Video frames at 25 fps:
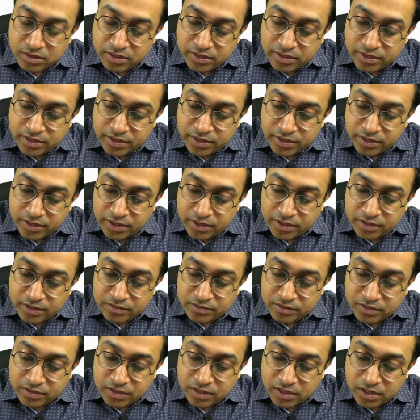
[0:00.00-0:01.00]
It is the
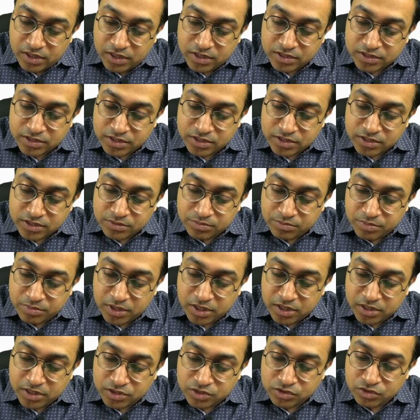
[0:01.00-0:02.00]
largest
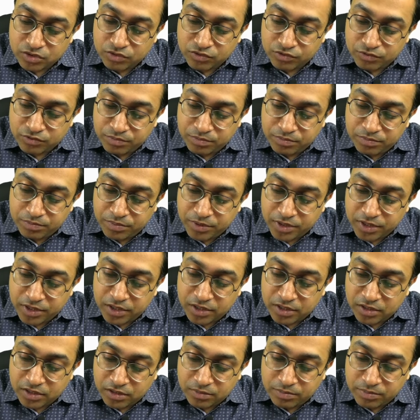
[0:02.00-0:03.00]
branch of brachial
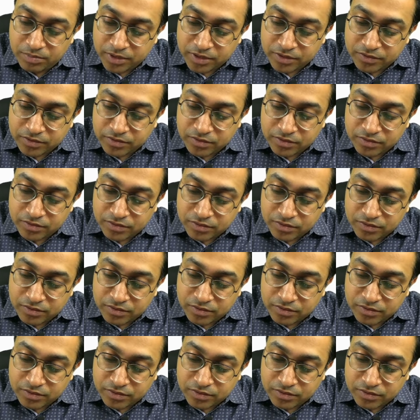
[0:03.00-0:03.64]
plexus.